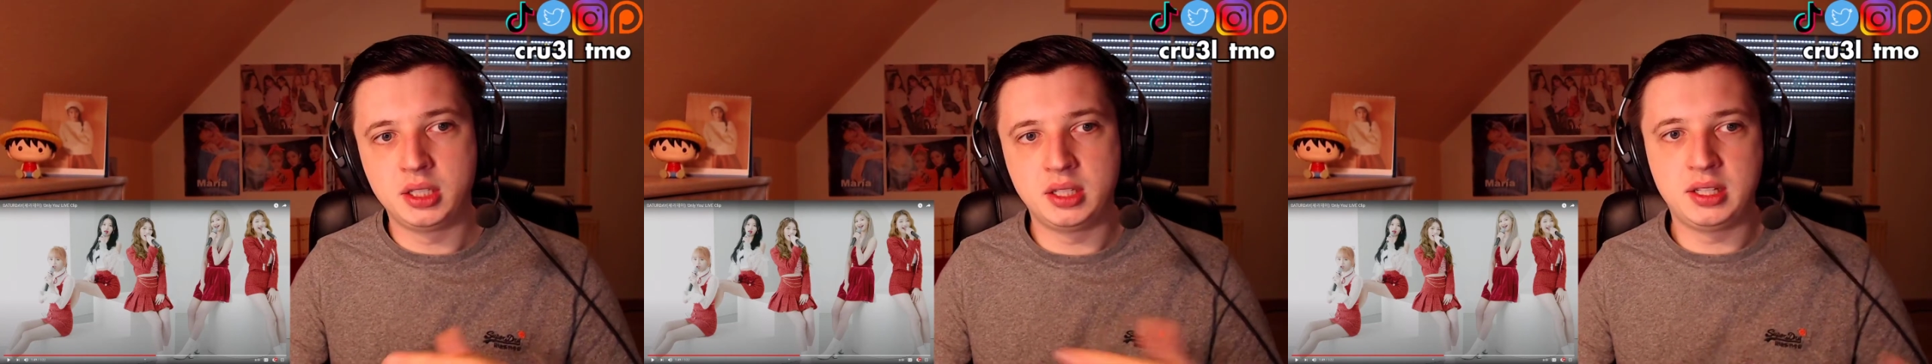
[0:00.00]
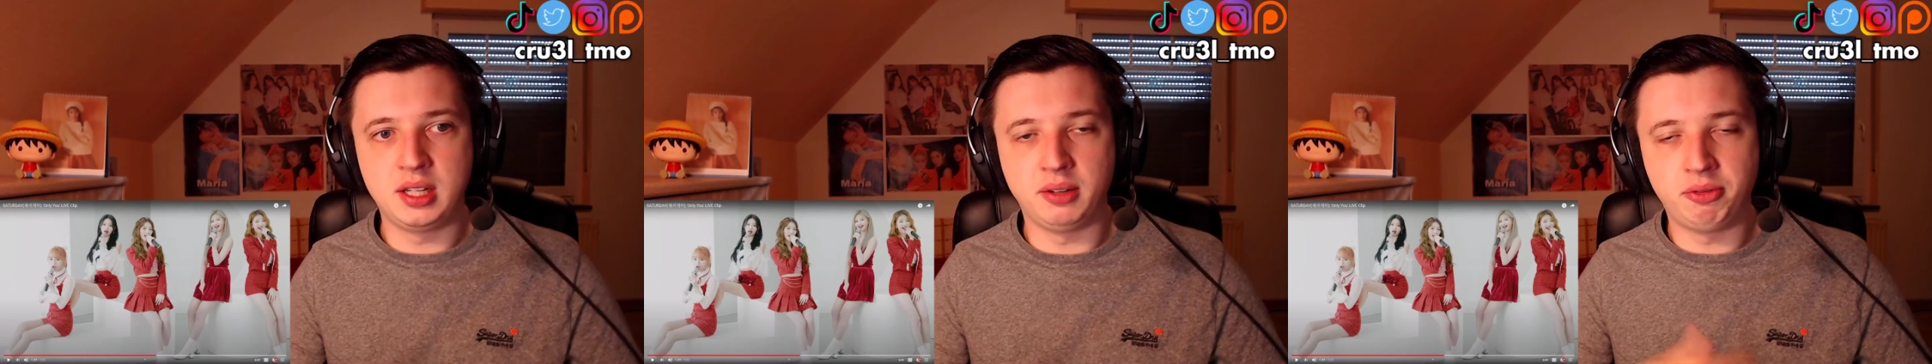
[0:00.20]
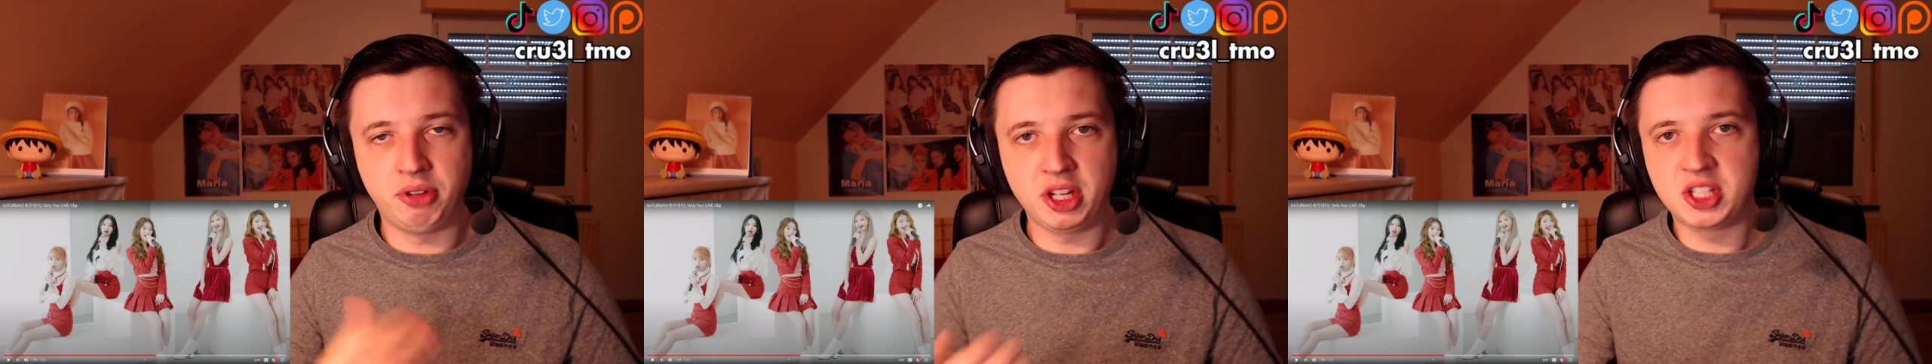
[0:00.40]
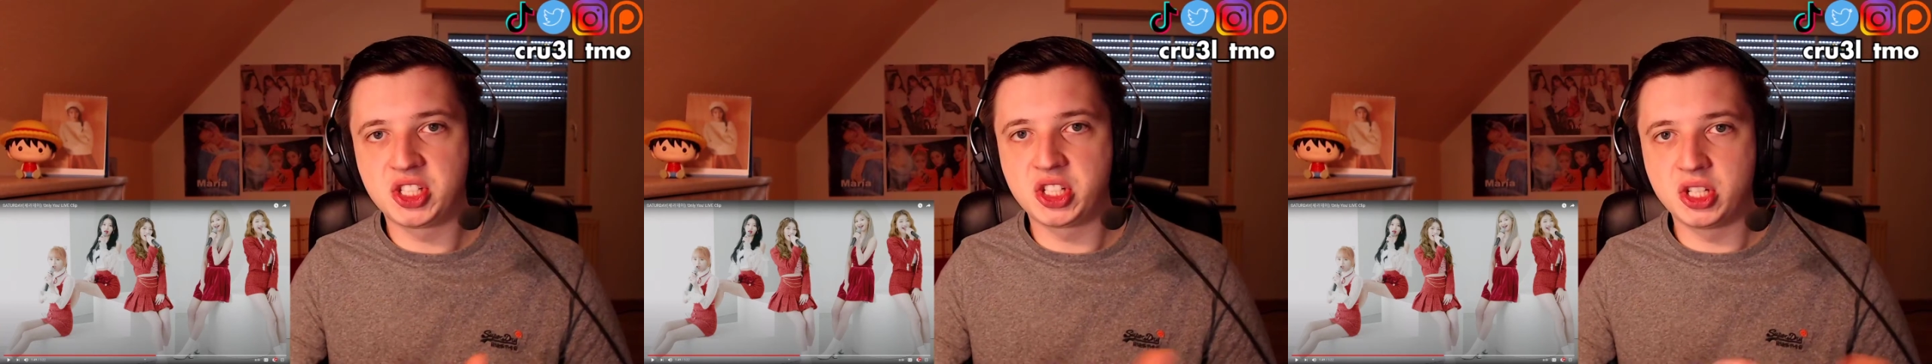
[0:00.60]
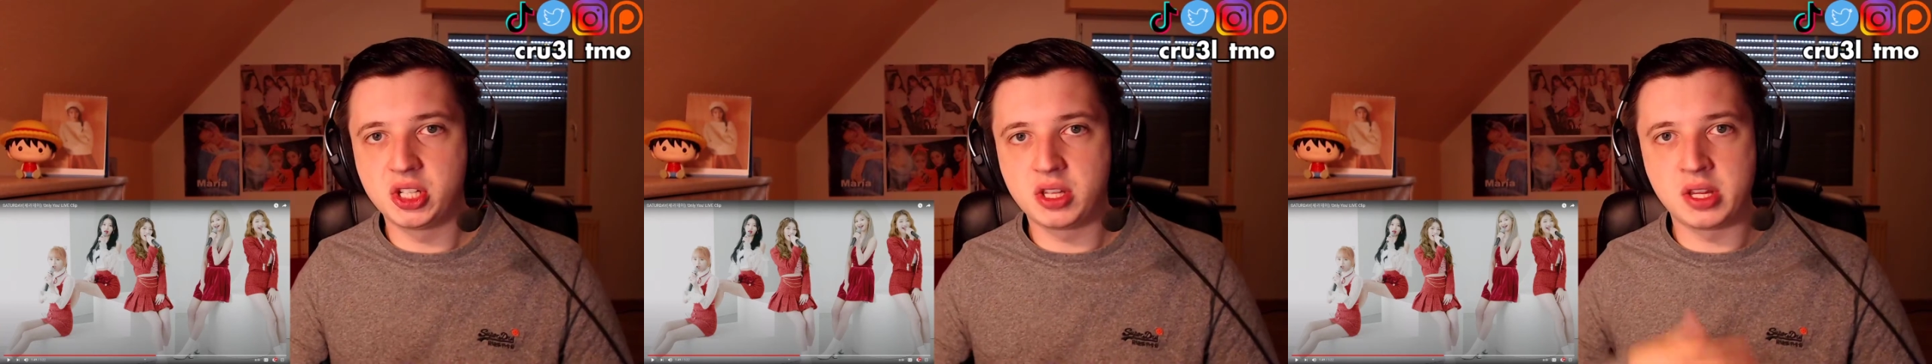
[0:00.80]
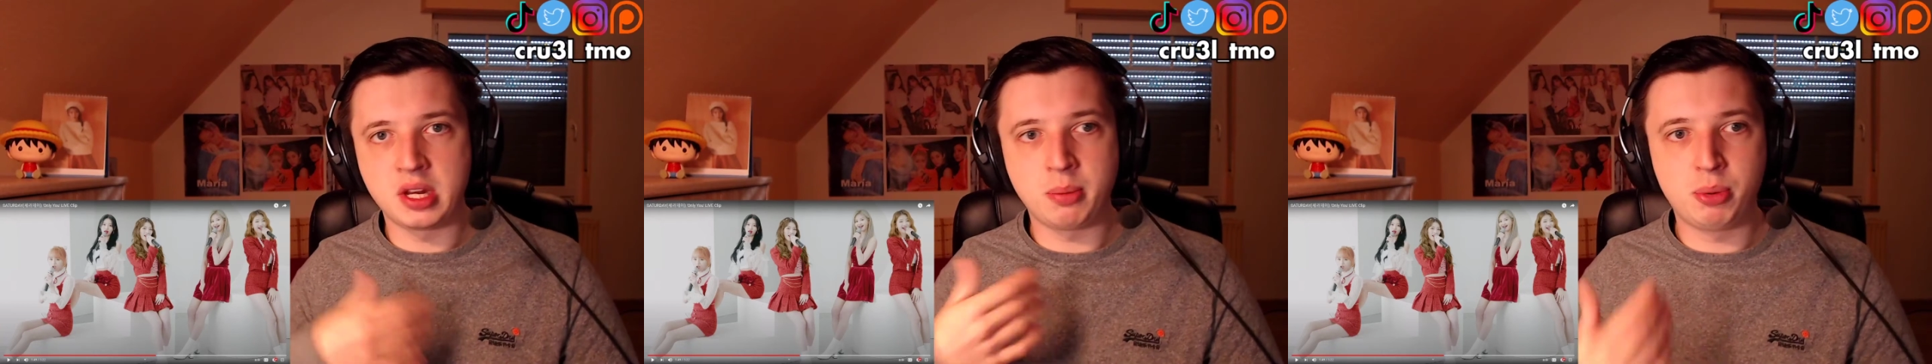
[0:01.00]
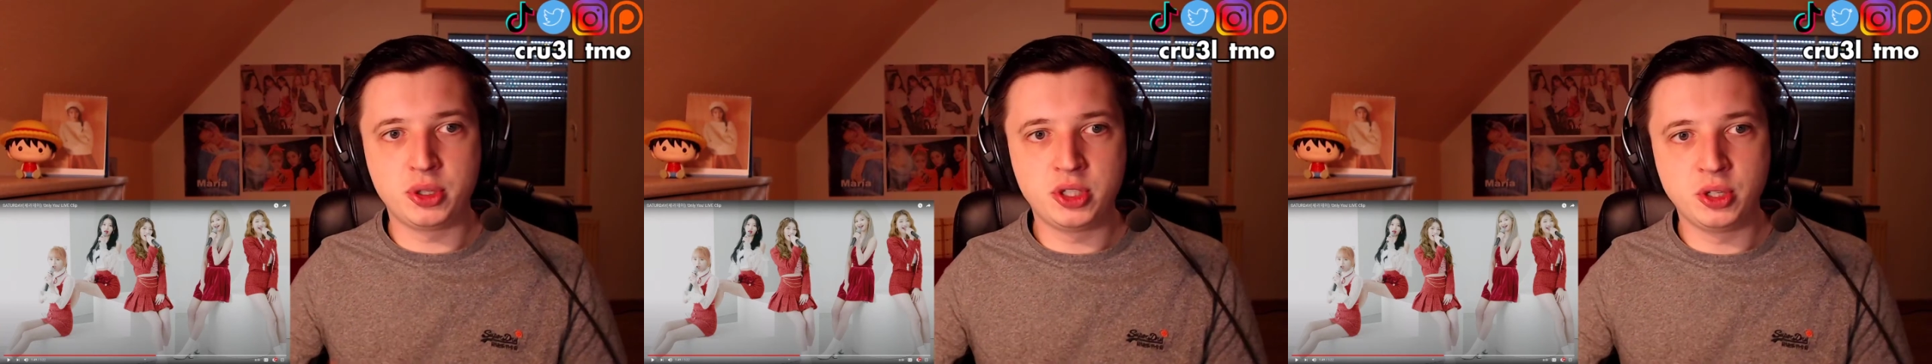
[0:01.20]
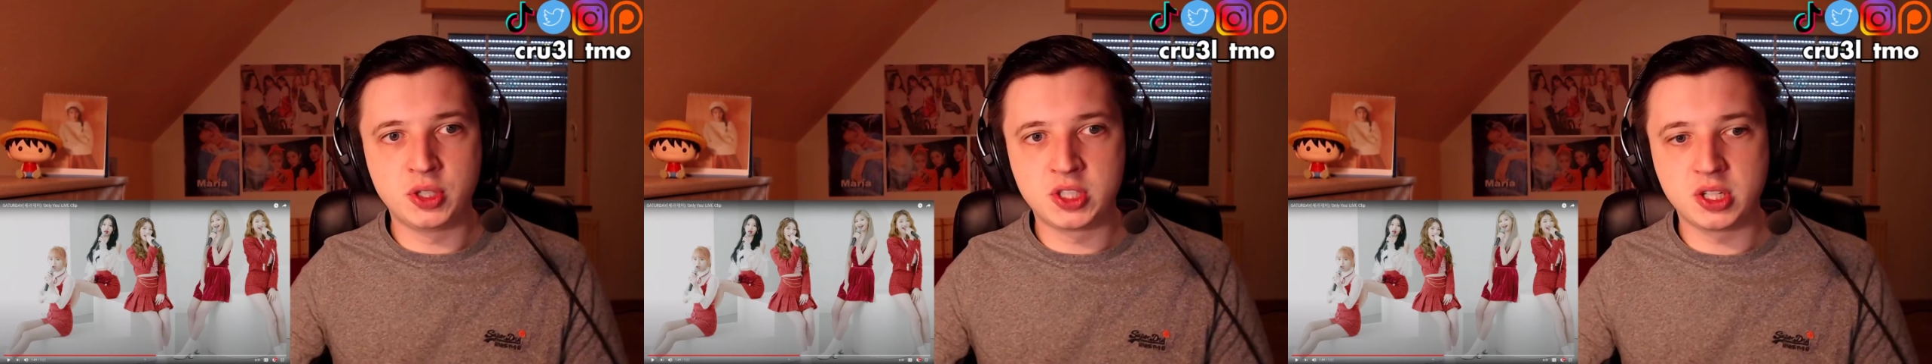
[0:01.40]
they fixed it and they
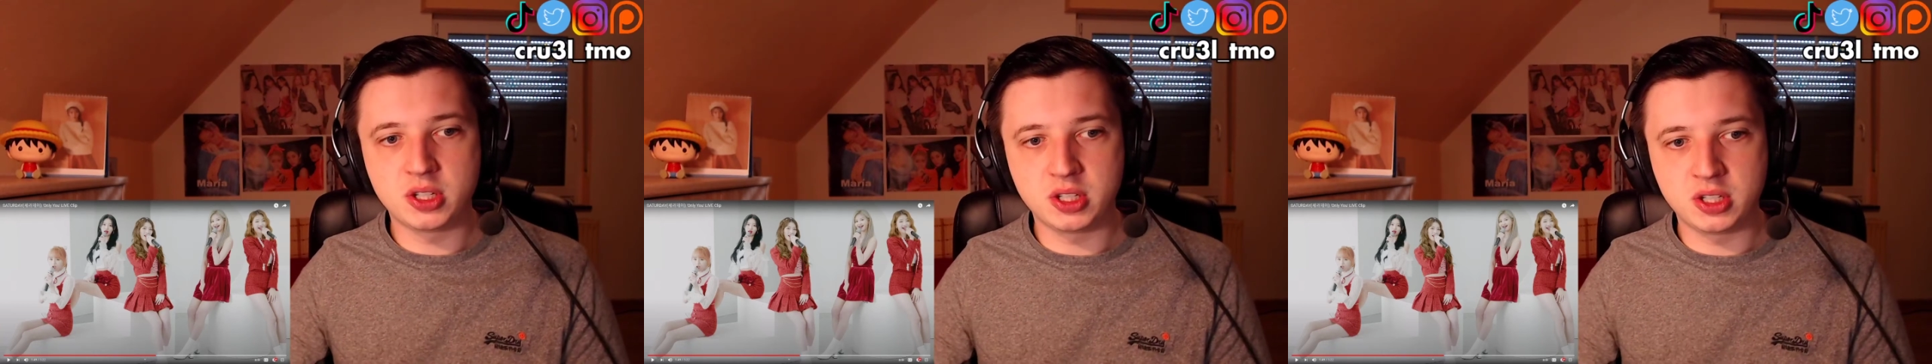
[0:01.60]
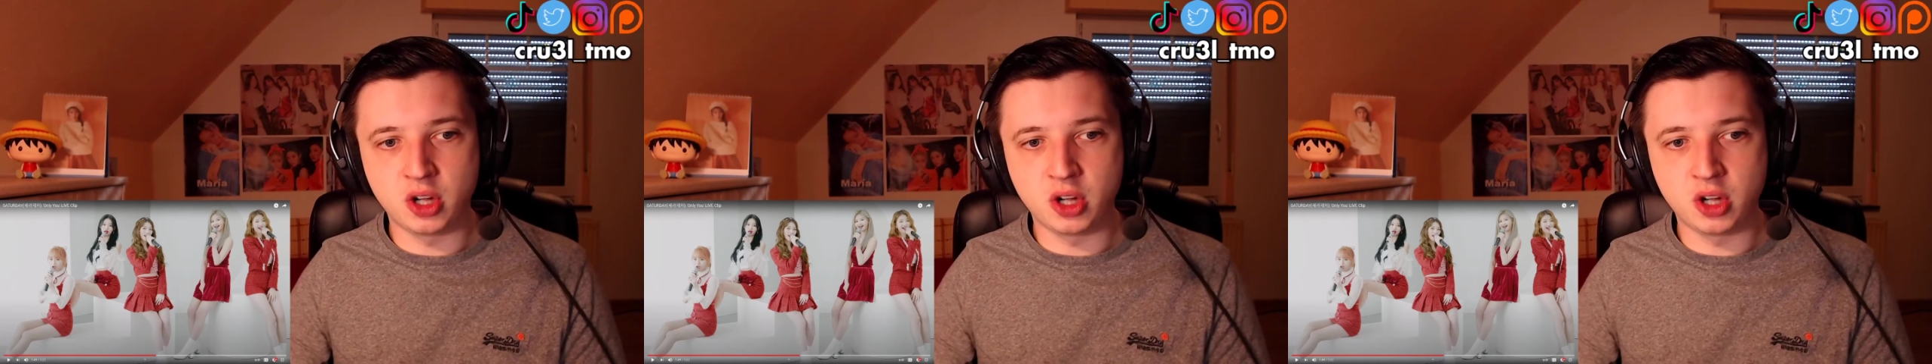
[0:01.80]
produced it and